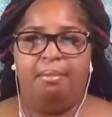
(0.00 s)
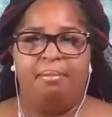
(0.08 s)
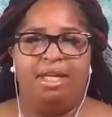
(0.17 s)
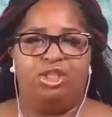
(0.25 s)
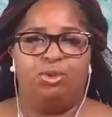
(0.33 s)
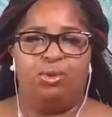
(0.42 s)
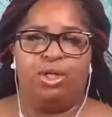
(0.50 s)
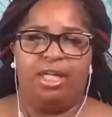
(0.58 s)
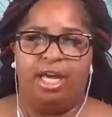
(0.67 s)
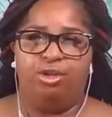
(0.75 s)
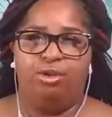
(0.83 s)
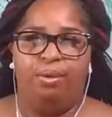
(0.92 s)
Make sure
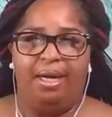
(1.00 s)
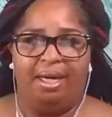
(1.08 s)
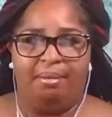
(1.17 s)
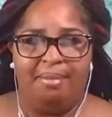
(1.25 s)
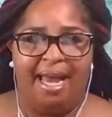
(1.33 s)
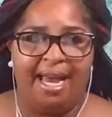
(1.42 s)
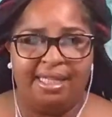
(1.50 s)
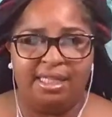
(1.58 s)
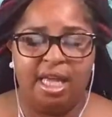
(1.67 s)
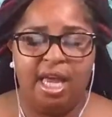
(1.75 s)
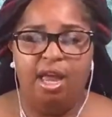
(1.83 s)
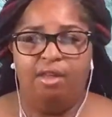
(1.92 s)
that you wear a mask.
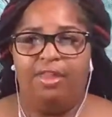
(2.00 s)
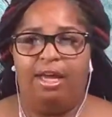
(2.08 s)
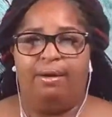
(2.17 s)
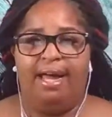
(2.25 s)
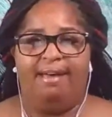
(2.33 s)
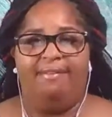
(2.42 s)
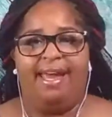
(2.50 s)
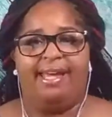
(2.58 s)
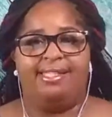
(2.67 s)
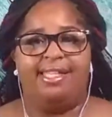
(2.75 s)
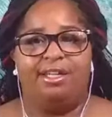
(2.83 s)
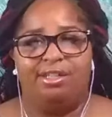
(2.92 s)
They'll have
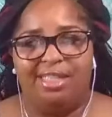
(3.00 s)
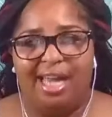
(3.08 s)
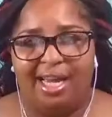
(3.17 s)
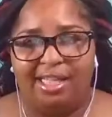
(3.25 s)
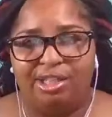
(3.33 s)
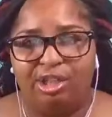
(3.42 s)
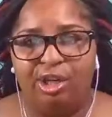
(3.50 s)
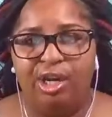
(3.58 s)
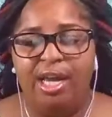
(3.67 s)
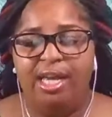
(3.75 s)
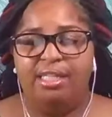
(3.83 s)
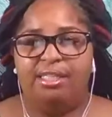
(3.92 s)
hand sanitizer,
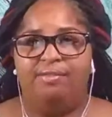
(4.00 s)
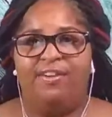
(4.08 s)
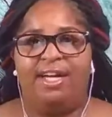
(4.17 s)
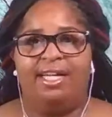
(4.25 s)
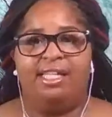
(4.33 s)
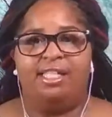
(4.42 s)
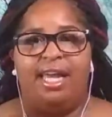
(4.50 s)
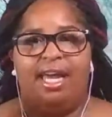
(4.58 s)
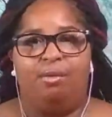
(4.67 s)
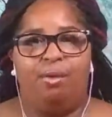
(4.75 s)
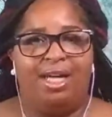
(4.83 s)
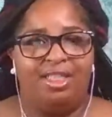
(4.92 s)
various
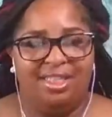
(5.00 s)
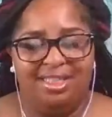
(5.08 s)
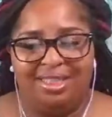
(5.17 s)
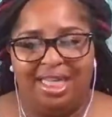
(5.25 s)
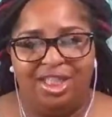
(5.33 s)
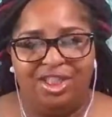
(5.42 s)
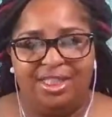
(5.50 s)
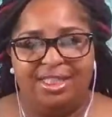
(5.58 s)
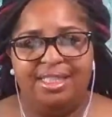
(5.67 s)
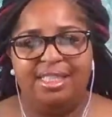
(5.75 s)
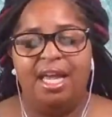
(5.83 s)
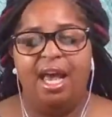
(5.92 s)
hand washing
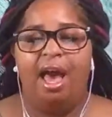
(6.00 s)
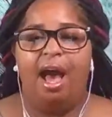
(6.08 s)
stations,